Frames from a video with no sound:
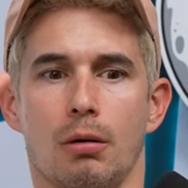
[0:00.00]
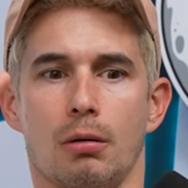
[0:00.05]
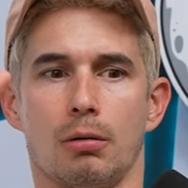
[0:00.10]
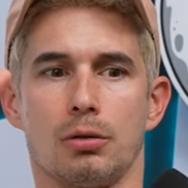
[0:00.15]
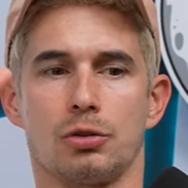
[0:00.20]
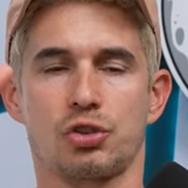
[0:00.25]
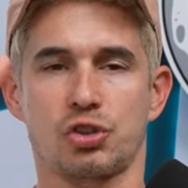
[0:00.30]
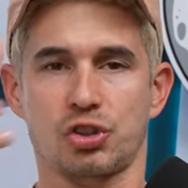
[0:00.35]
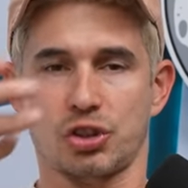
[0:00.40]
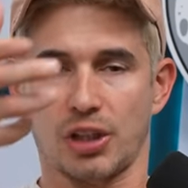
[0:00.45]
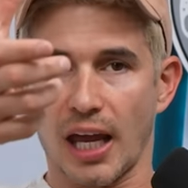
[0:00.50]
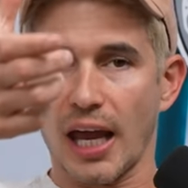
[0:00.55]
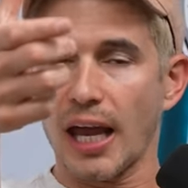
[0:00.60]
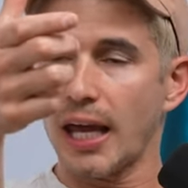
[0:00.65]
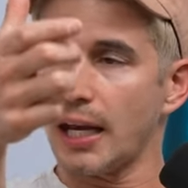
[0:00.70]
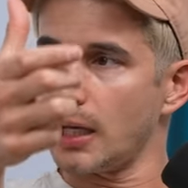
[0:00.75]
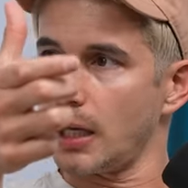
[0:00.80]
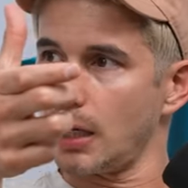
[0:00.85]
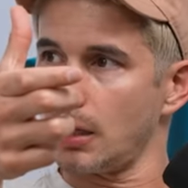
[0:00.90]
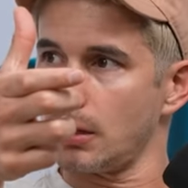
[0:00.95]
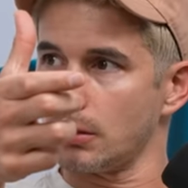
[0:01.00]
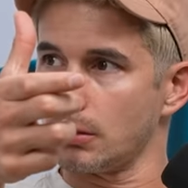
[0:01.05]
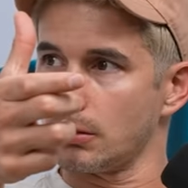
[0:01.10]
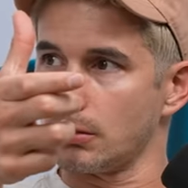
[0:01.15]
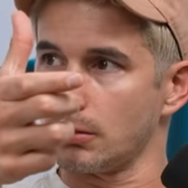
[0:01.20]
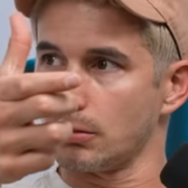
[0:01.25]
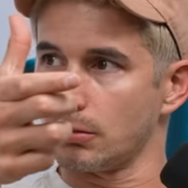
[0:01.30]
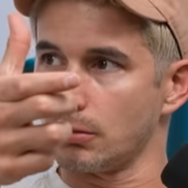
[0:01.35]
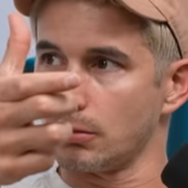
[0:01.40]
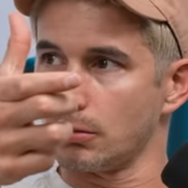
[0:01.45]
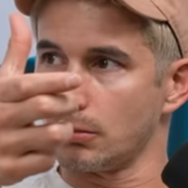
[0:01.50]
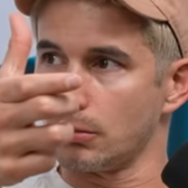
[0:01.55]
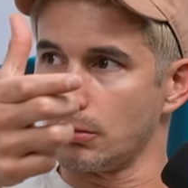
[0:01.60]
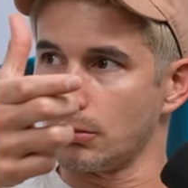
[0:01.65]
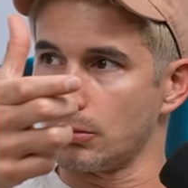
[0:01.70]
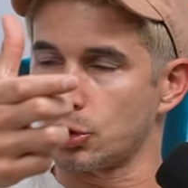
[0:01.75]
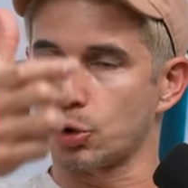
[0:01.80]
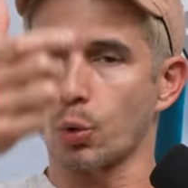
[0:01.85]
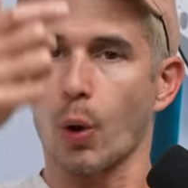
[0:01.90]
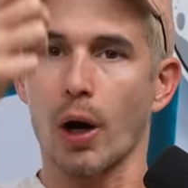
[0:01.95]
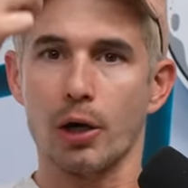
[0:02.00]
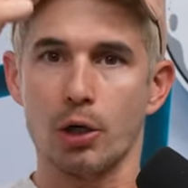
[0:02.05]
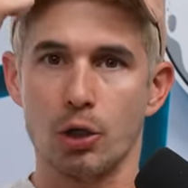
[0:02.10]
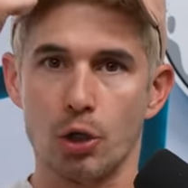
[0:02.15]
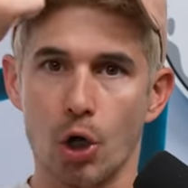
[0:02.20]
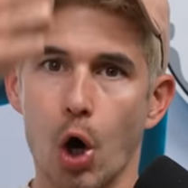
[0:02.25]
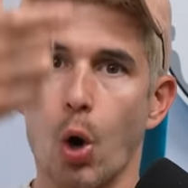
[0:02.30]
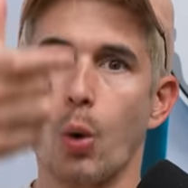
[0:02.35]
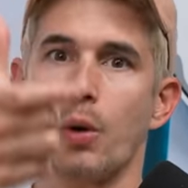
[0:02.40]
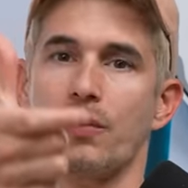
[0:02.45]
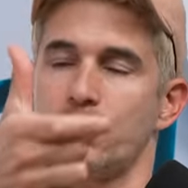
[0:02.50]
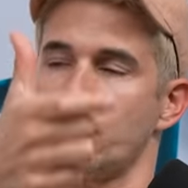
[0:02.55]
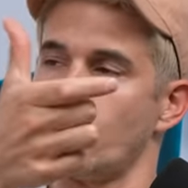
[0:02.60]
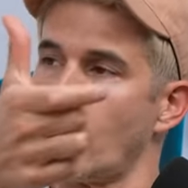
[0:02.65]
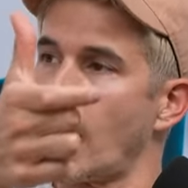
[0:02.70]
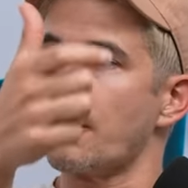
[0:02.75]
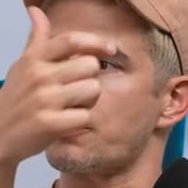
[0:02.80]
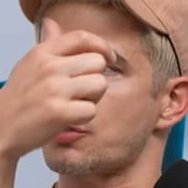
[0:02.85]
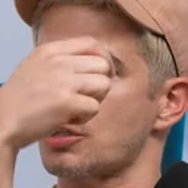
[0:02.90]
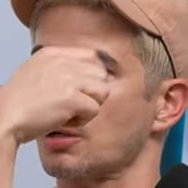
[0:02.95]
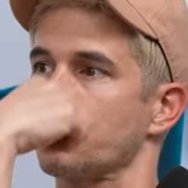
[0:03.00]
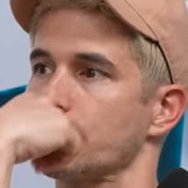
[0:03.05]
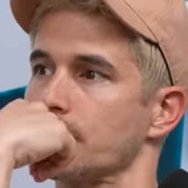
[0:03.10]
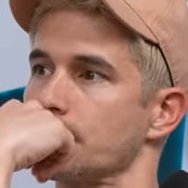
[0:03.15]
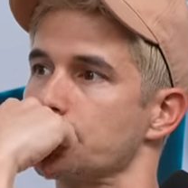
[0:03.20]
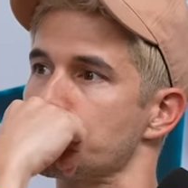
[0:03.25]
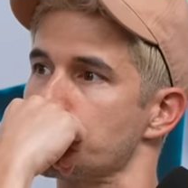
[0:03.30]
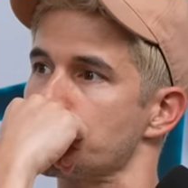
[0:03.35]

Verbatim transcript: scan it so I know if you have something.